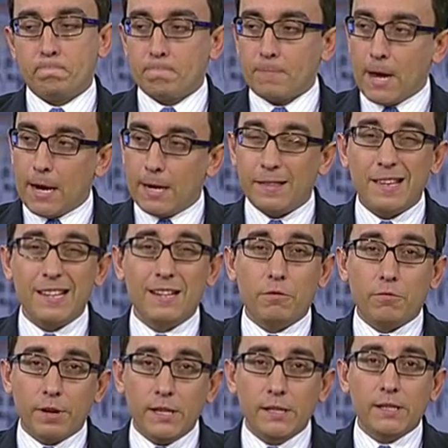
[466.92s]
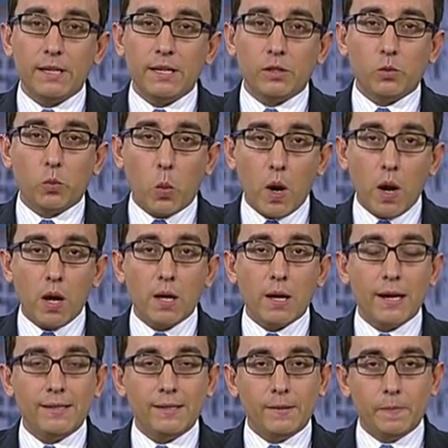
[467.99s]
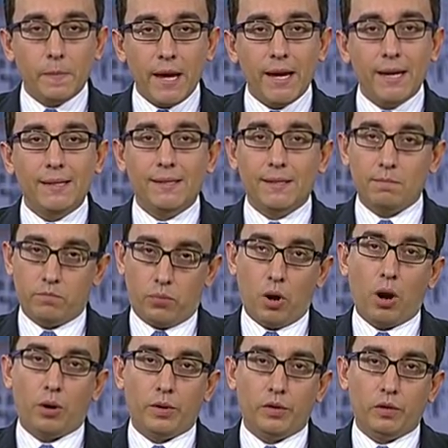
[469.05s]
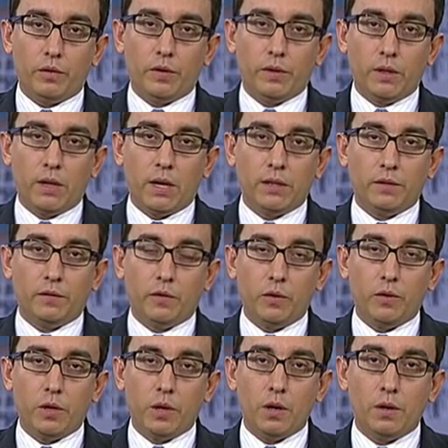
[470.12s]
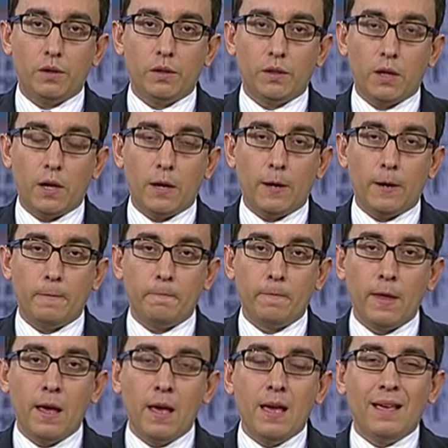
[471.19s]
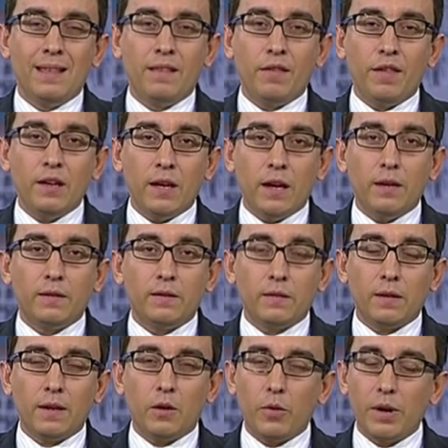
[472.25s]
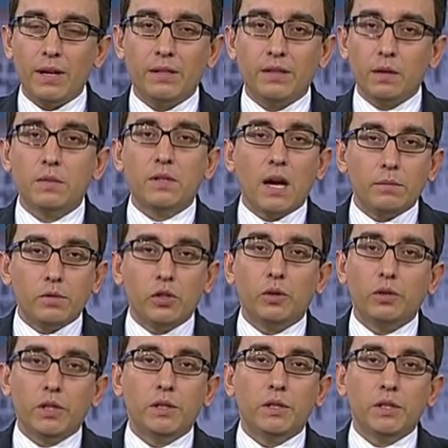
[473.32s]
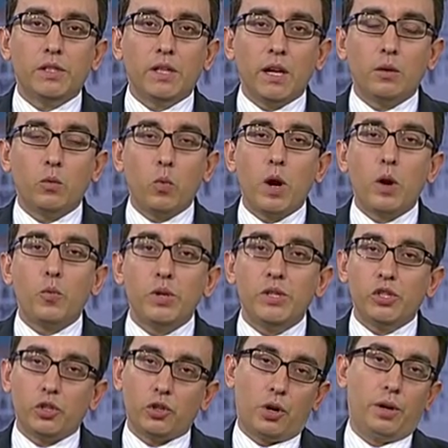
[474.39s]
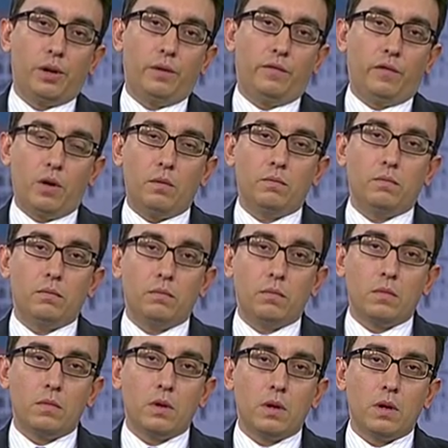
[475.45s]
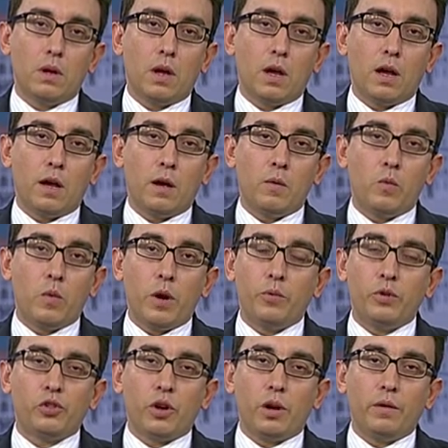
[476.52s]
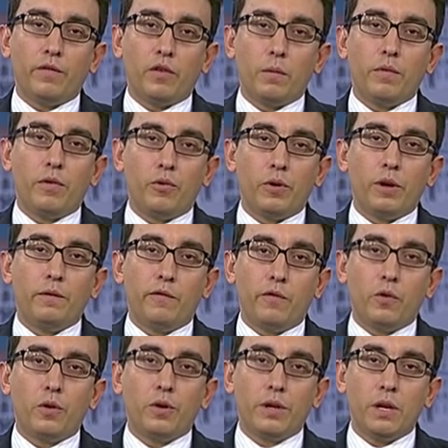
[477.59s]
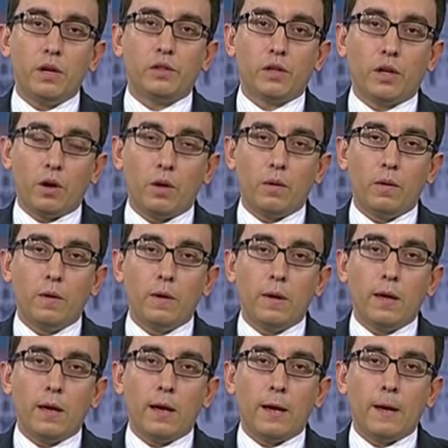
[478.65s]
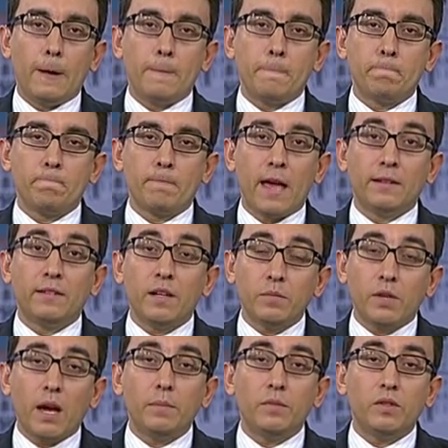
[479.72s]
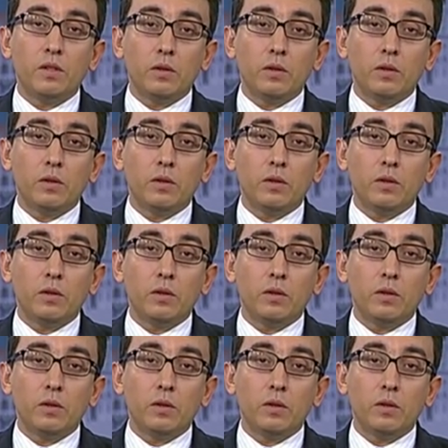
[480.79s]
I think Greece as well has made some progress over the last few years. The thing is, critics sometimes don't understand where we started from. Where we started from 3-4 years ago. And sometimes